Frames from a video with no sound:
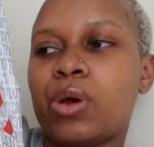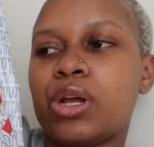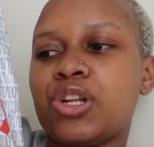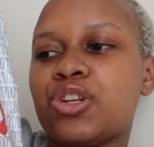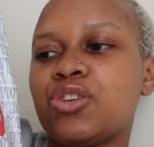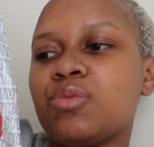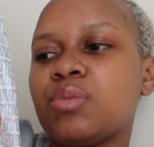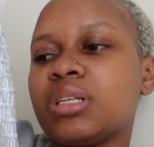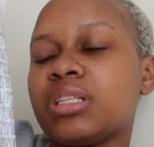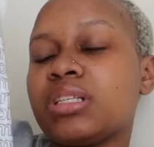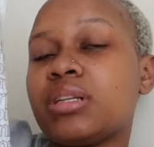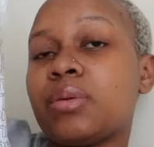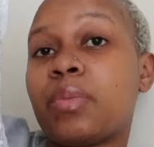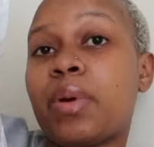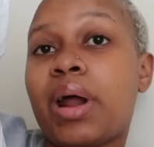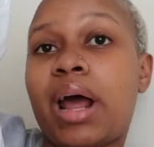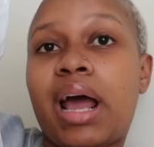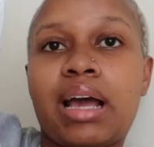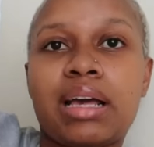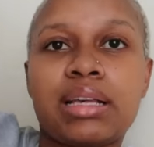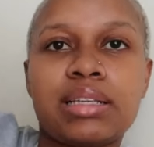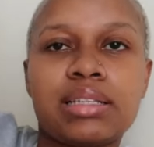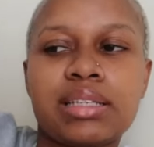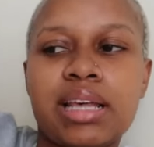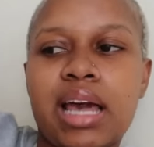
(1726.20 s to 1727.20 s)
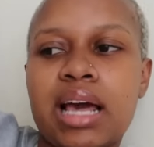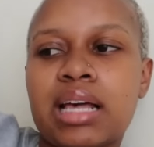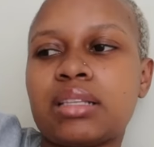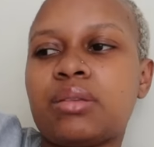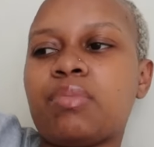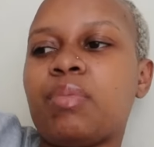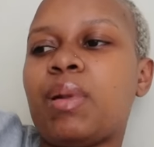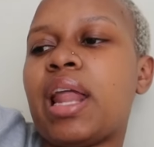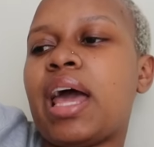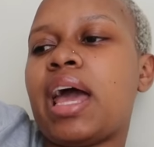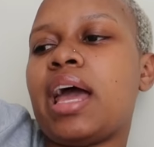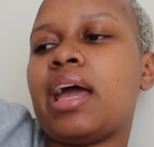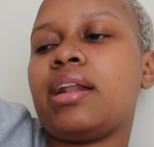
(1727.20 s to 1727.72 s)
i went to mr price
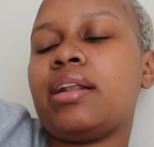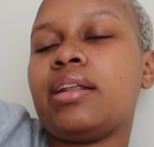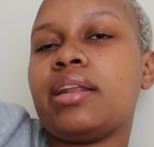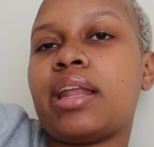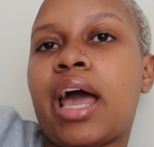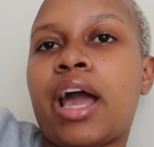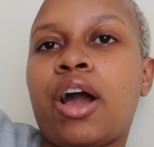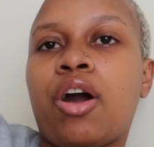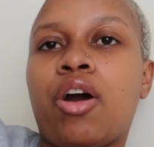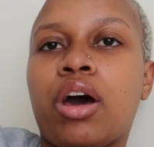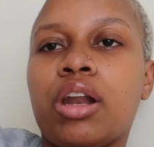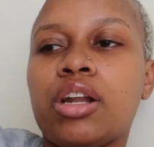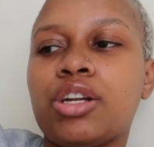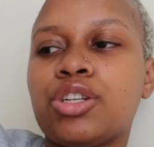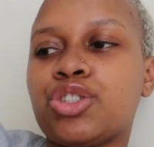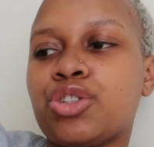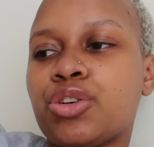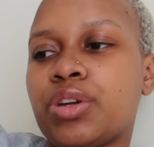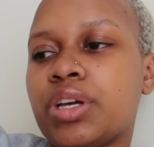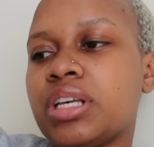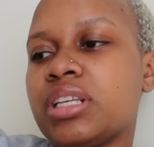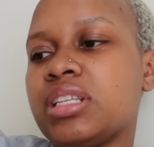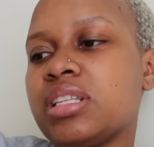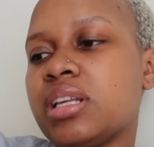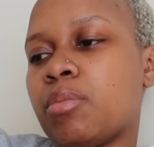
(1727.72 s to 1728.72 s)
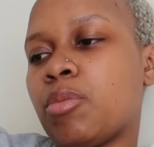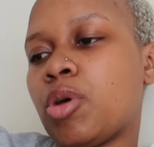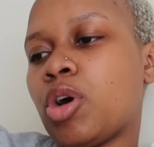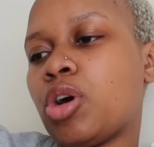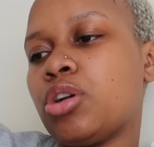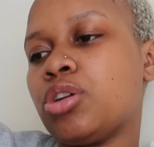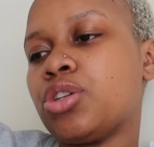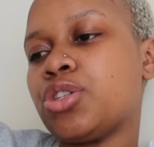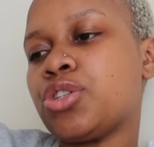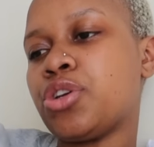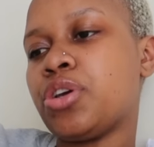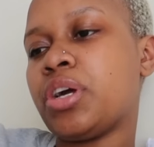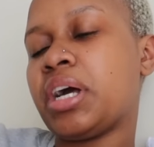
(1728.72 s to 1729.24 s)
as planned i got a dress i'm not
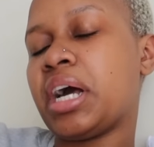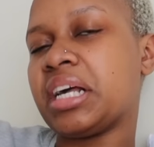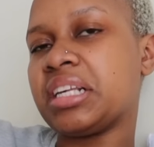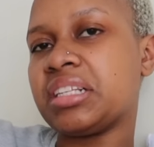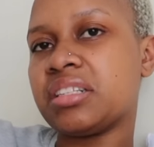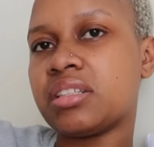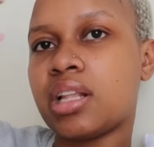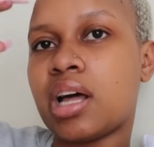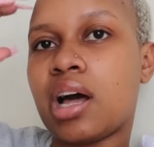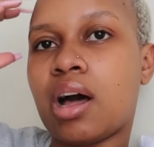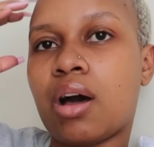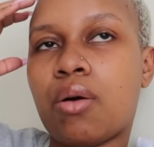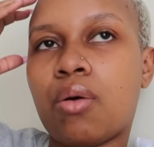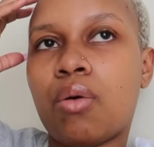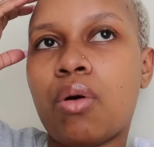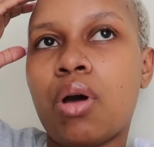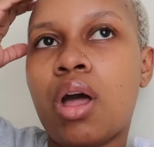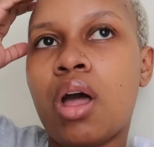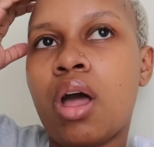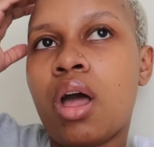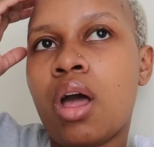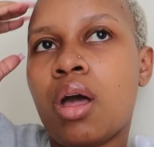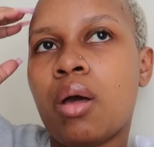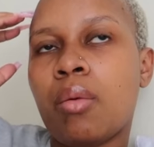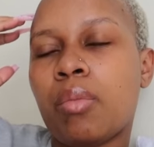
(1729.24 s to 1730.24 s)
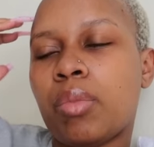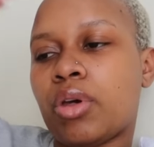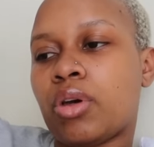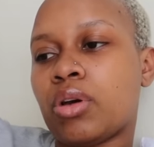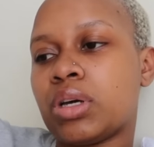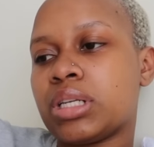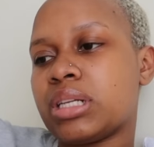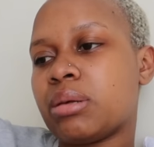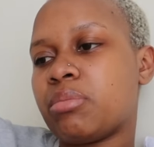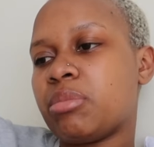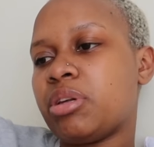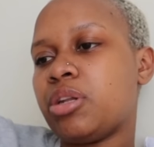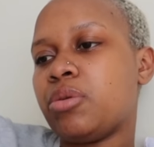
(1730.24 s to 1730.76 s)
going to show you guys now
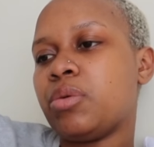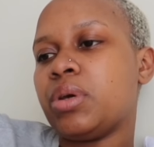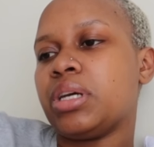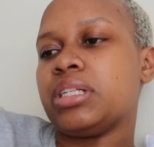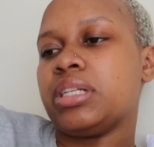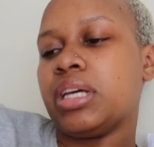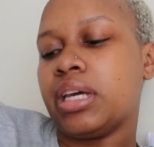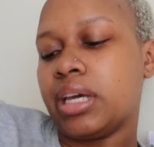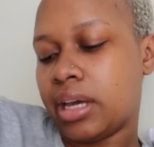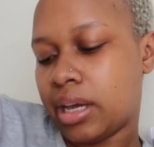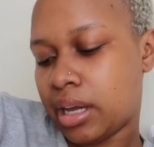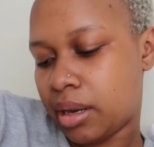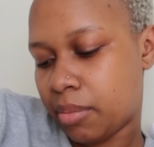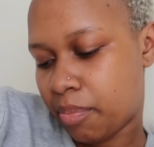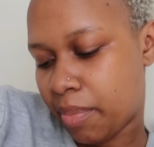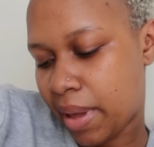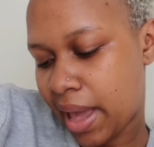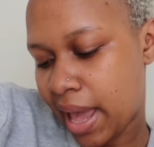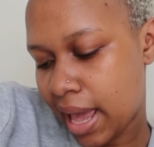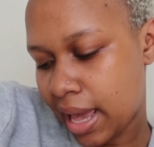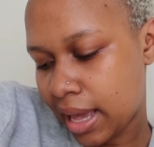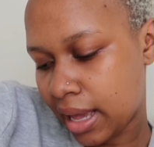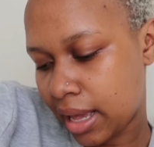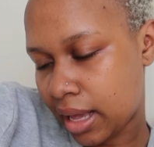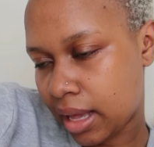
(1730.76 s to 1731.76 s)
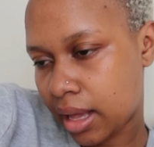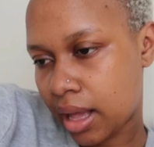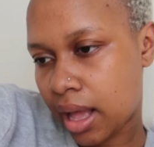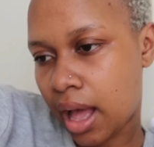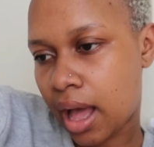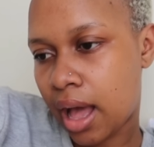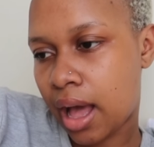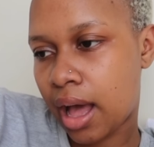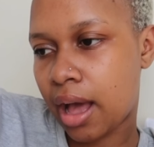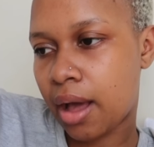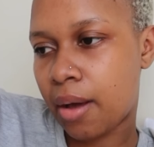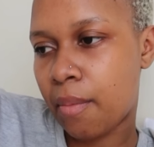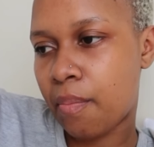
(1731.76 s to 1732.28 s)
because i'm anyway taking it back
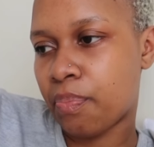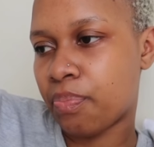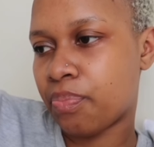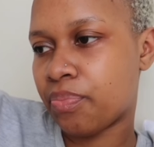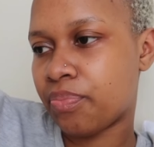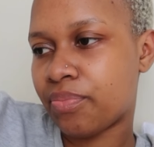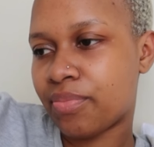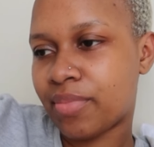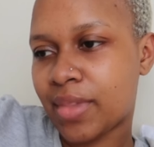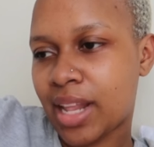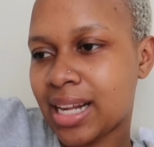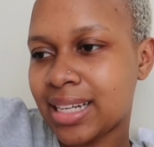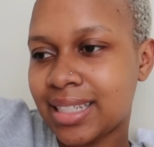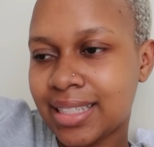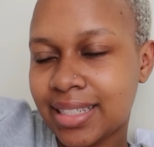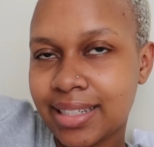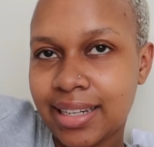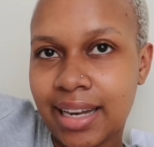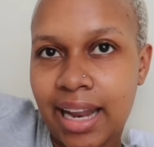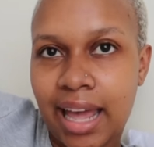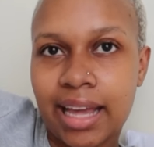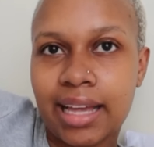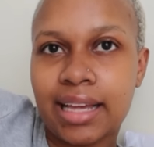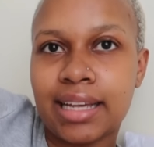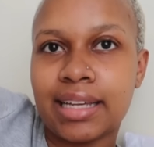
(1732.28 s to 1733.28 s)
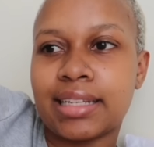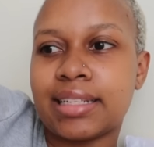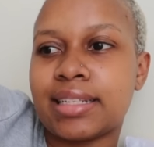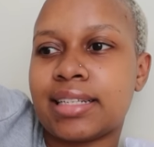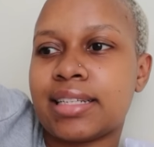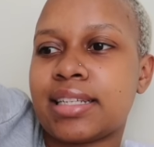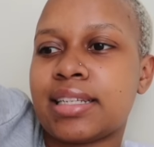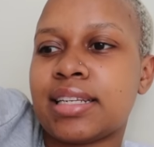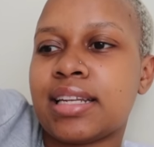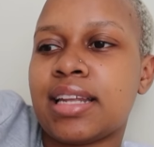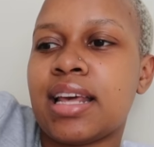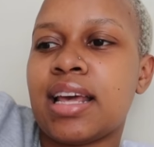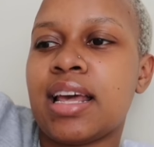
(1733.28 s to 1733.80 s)
um i didn't like
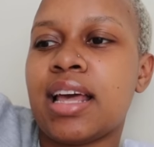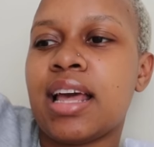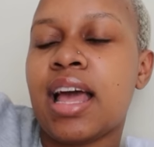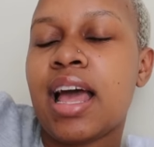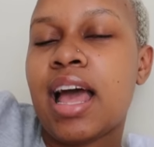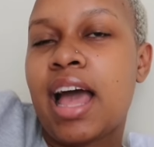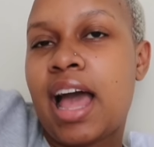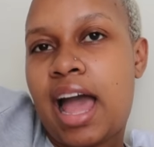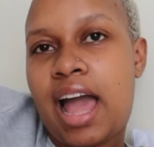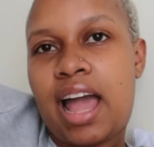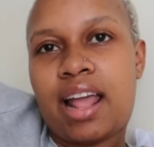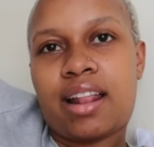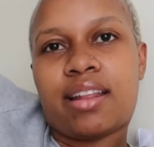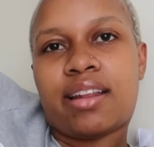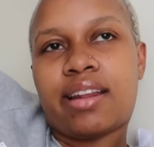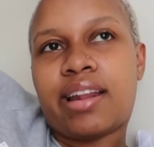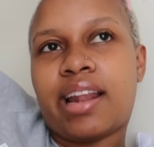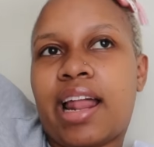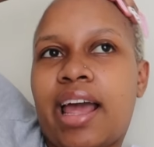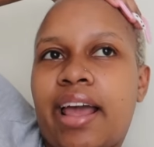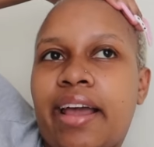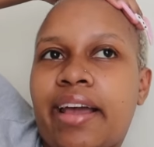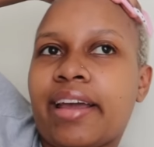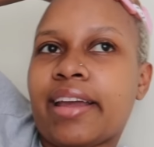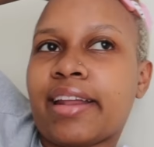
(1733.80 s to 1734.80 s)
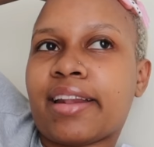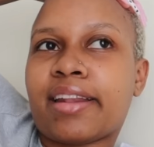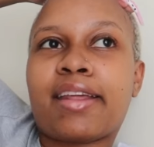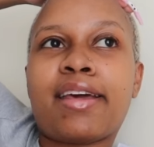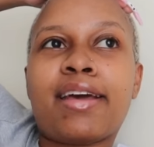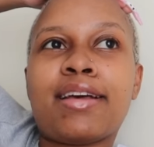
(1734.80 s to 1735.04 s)
it i didn't like it